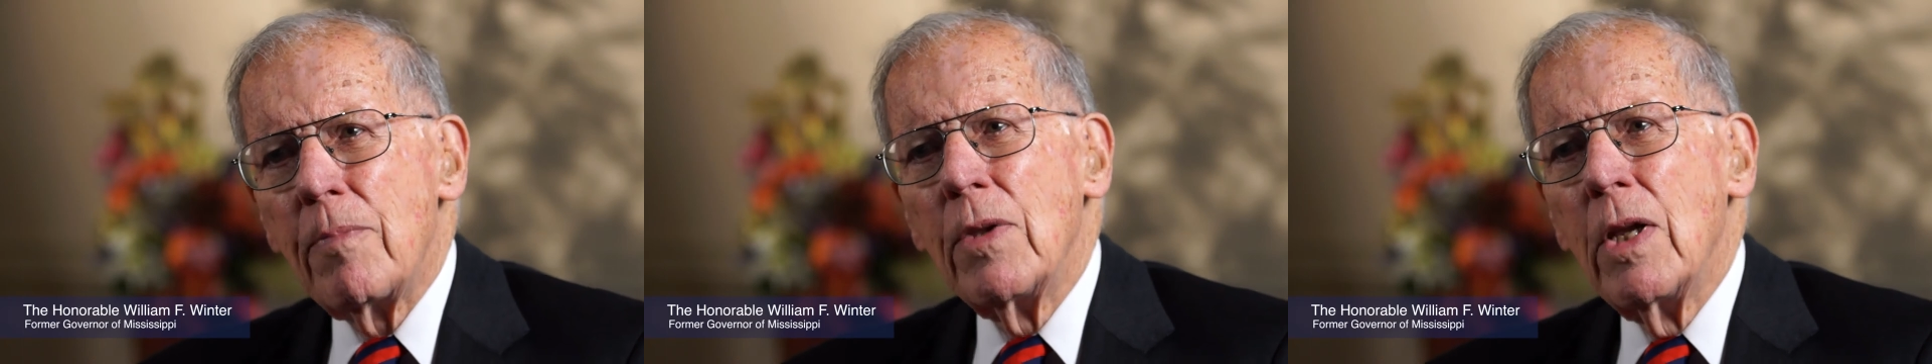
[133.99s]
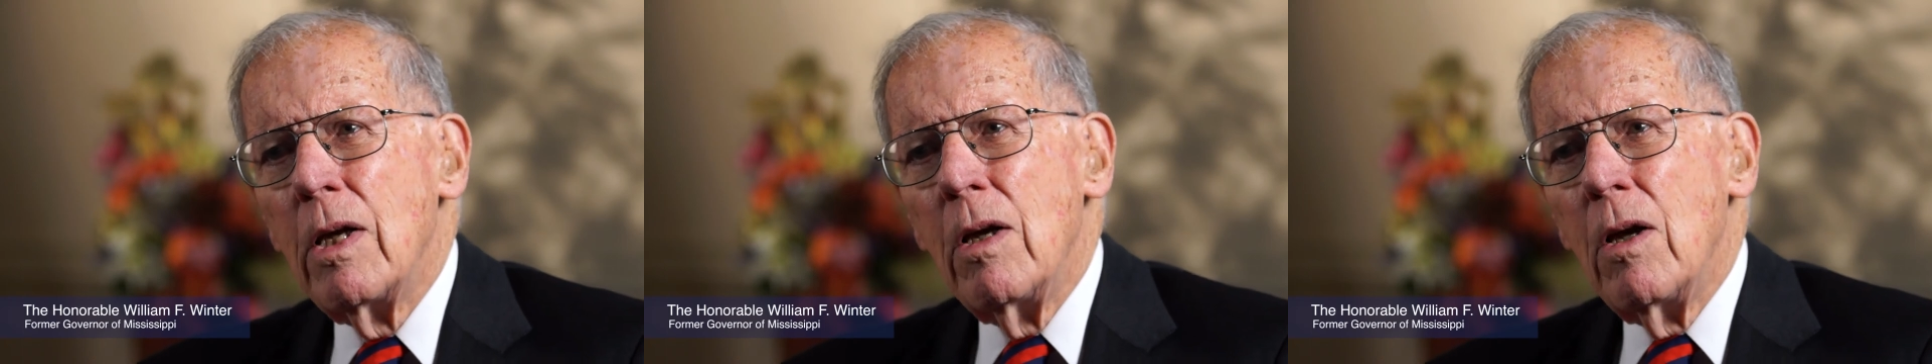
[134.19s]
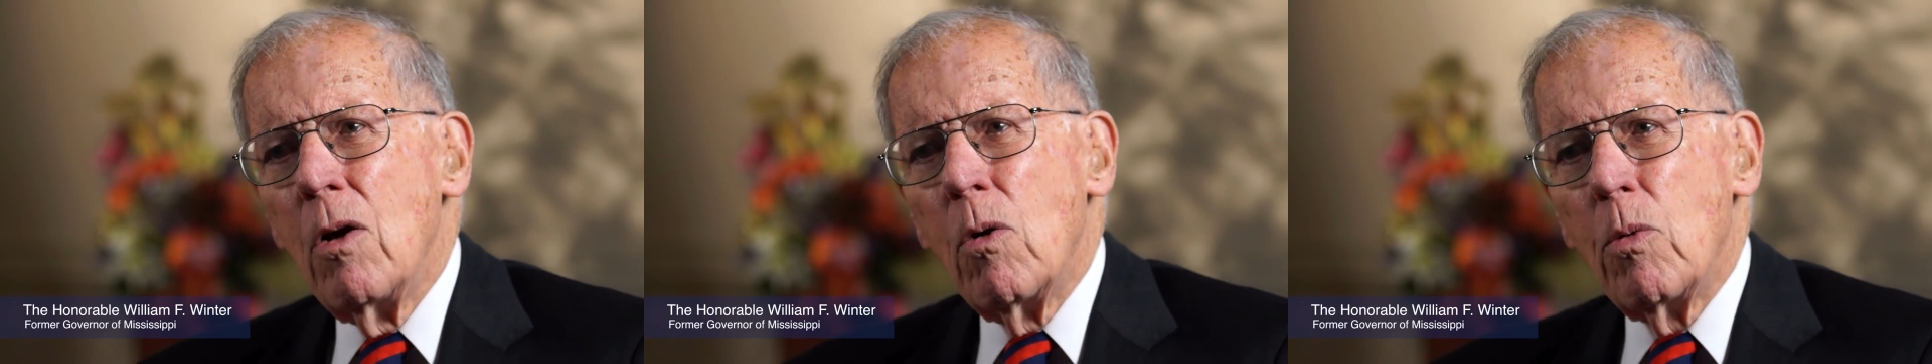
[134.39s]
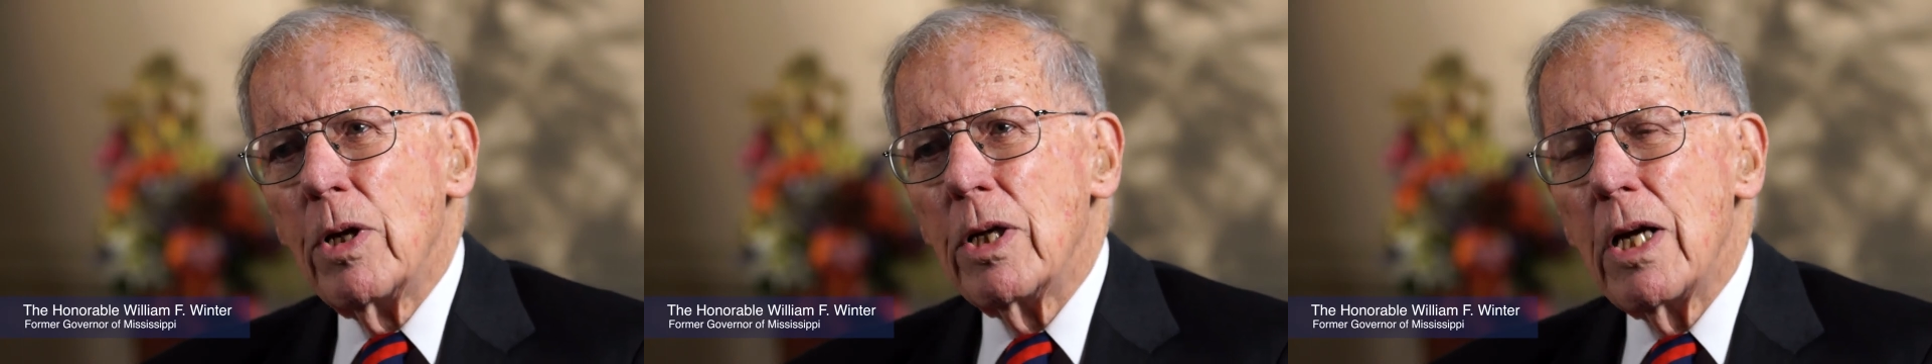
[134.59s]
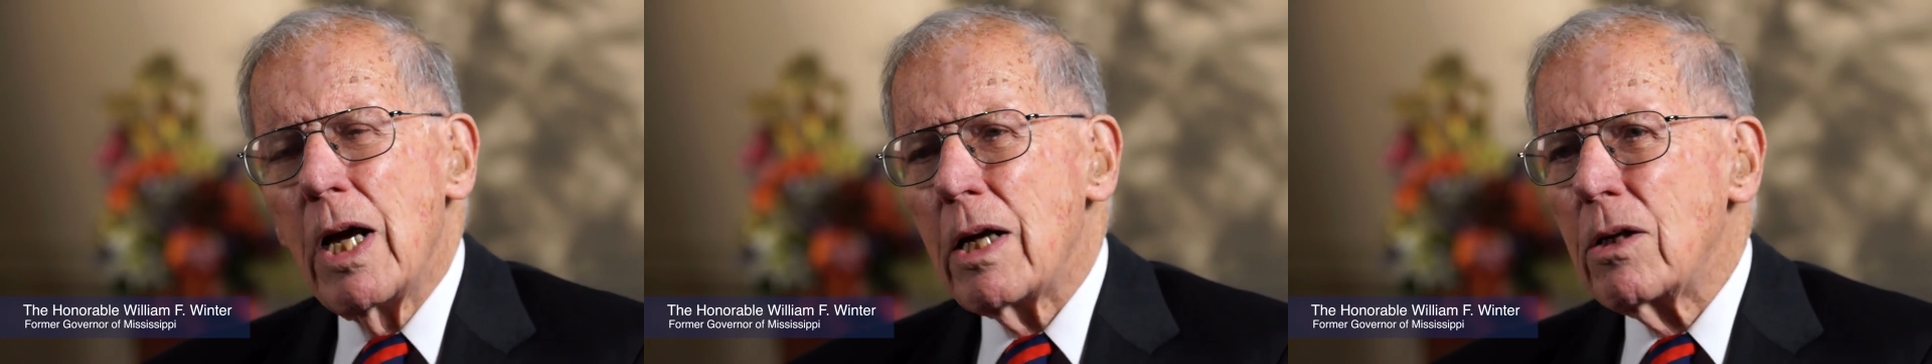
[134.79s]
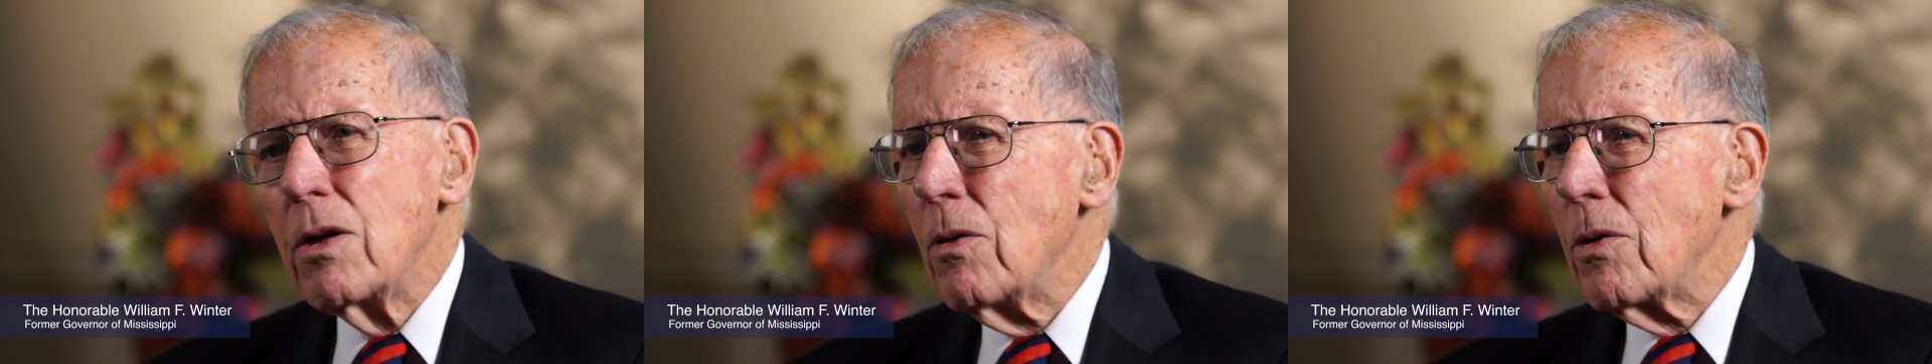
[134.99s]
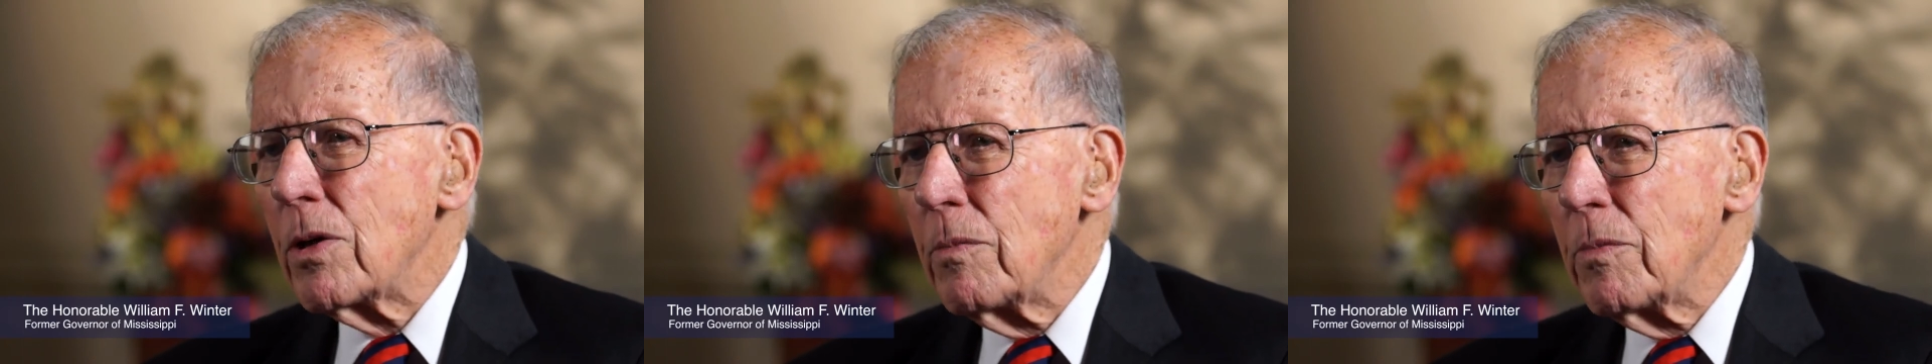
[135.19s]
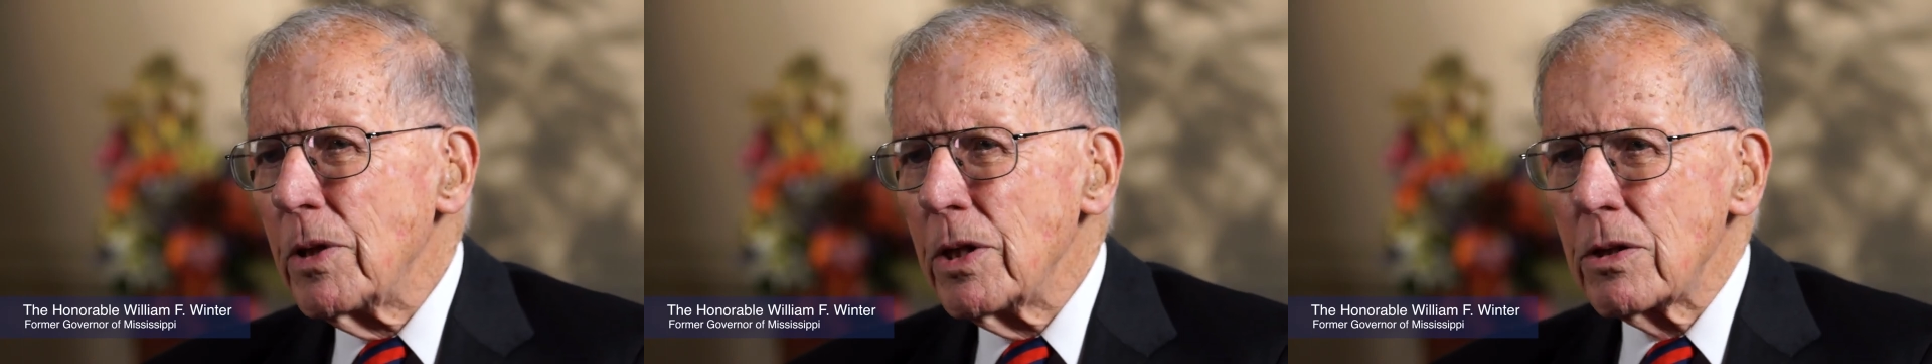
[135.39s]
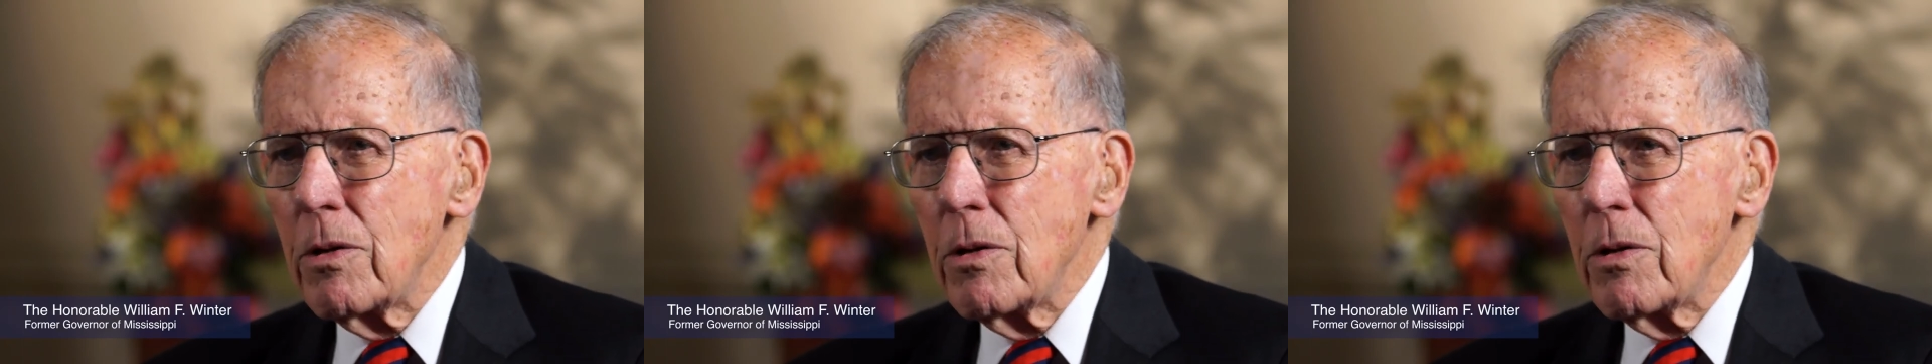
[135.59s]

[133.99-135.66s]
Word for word: we're not going to be